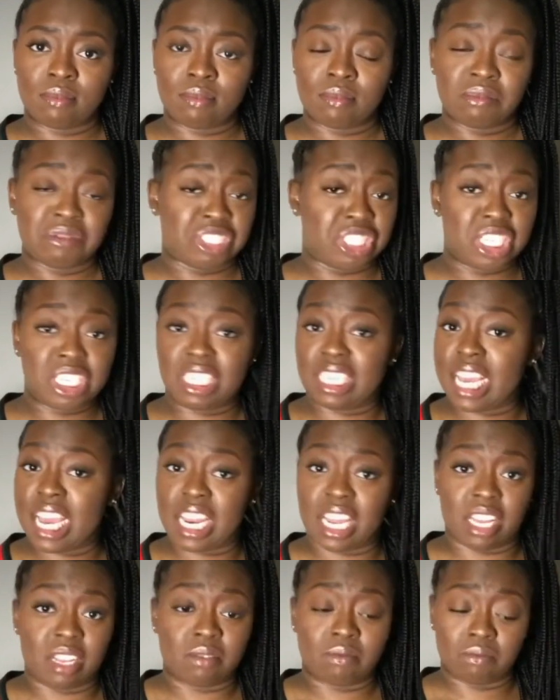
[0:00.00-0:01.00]
She
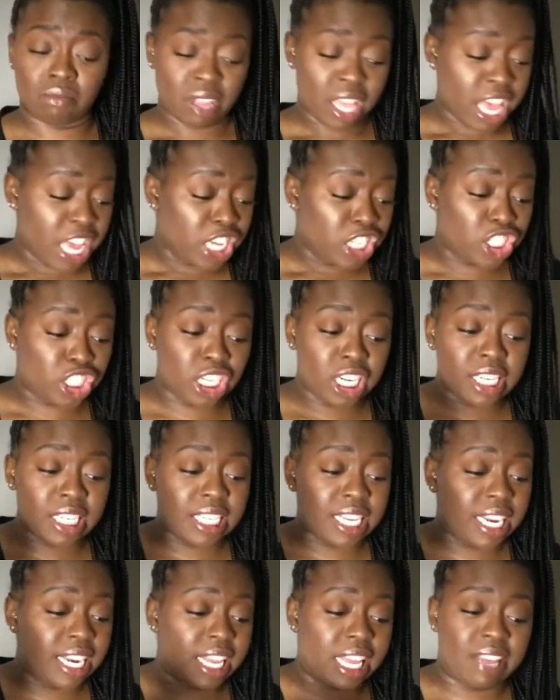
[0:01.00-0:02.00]
didn't. She
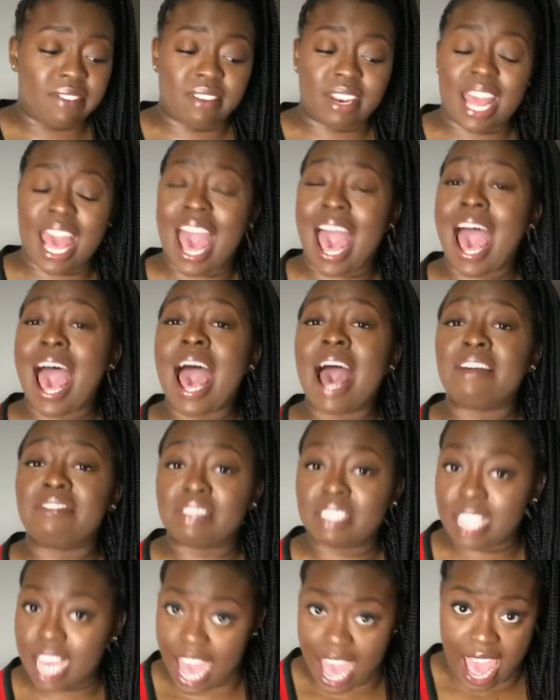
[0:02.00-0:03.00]
didn't even have
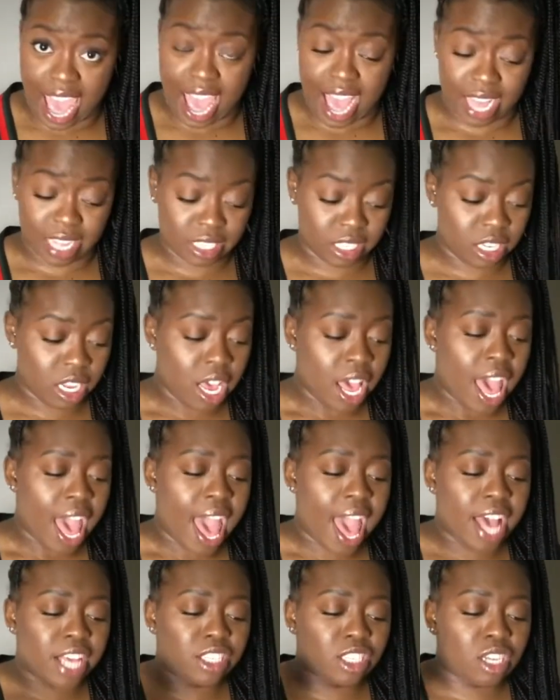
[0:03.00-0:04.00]
to ask.
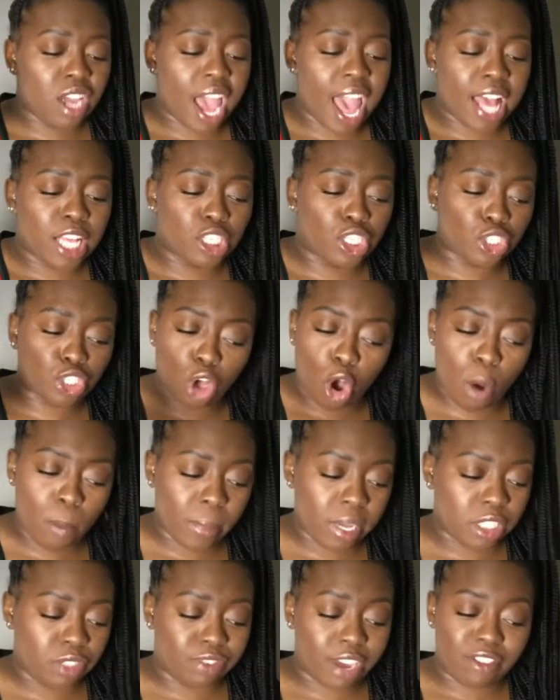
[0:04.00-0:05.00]
Esther had so
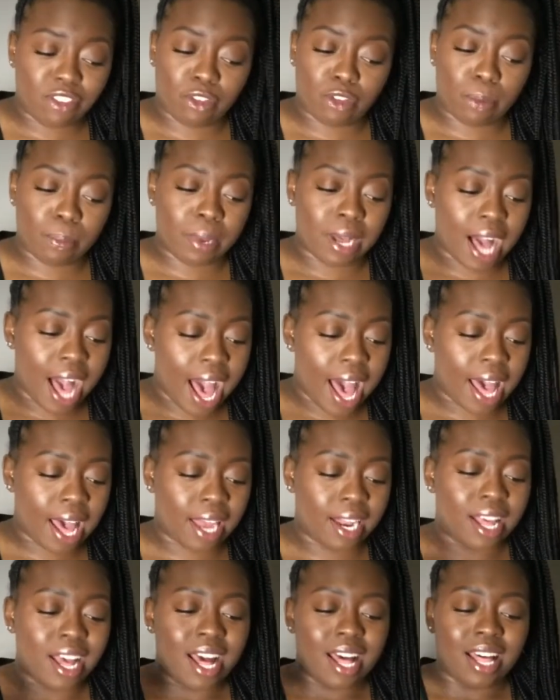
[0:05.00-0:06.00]
much favor from
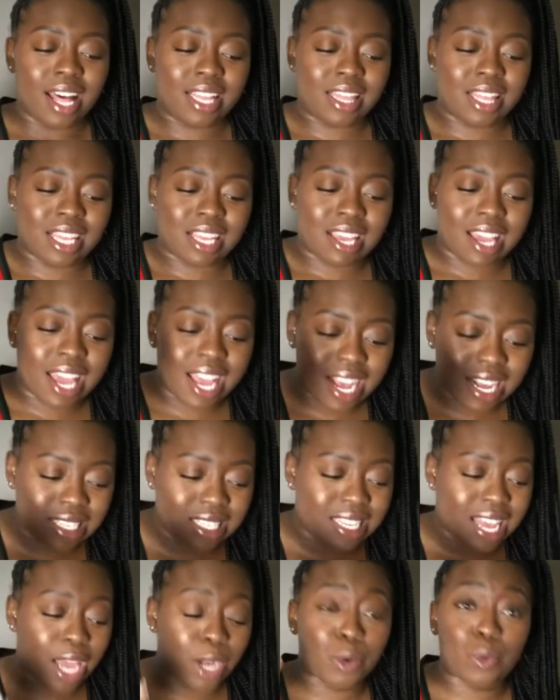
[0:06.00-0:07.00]
God that the king
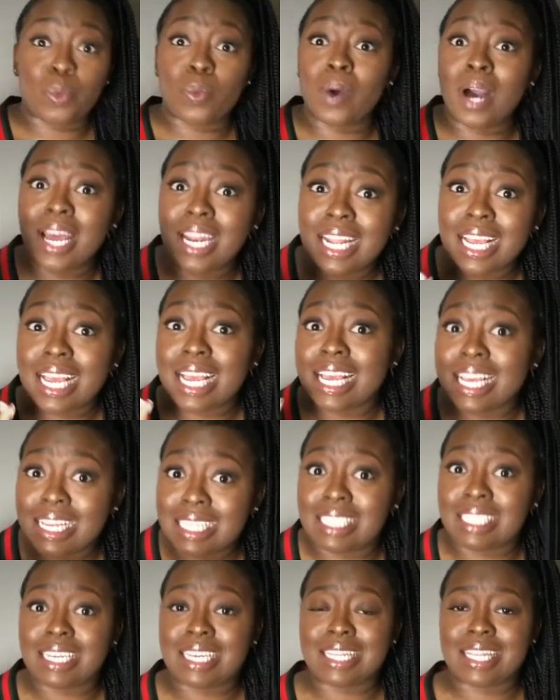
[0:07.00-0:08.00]
said, what
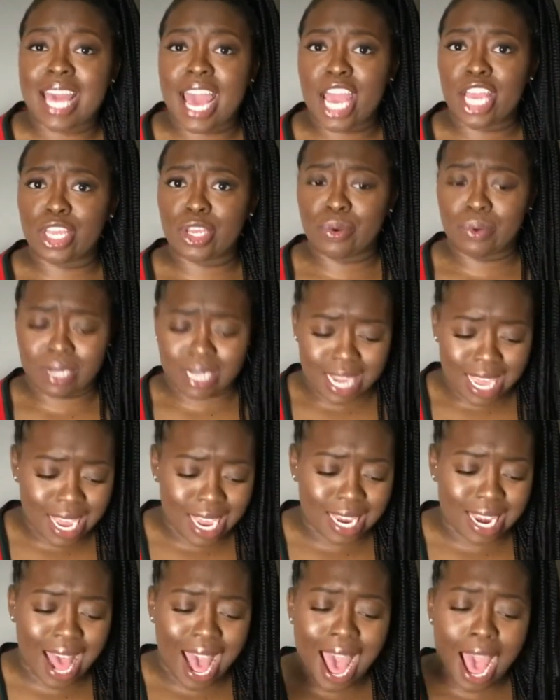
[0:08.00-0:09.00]
is it that you
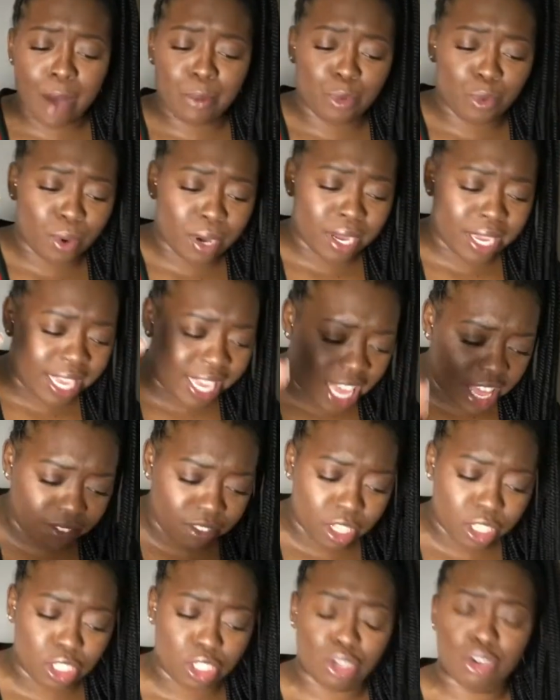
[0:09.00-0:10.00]
need? I will give
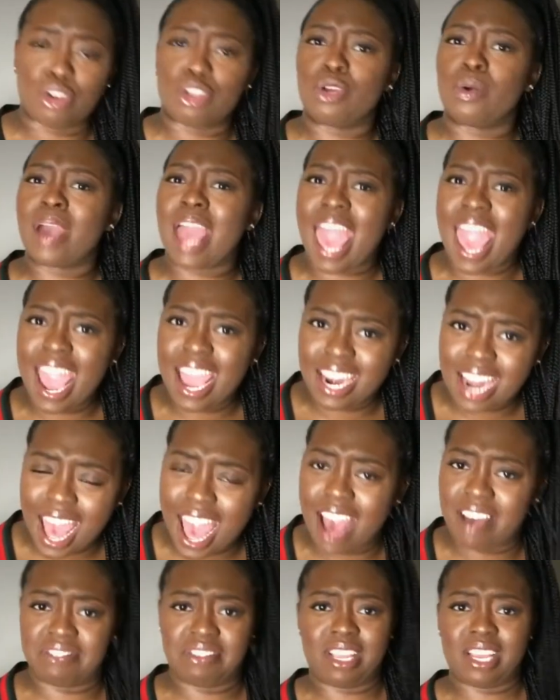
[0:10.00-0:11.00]
it to you and
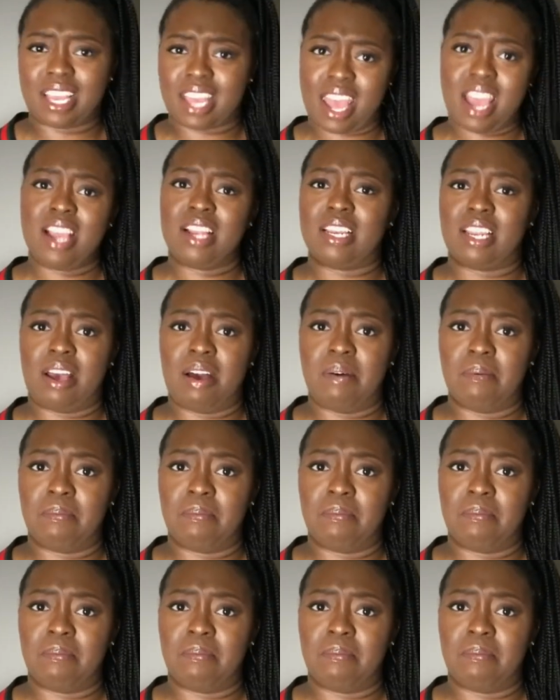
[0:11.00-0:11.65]
half the kingdom.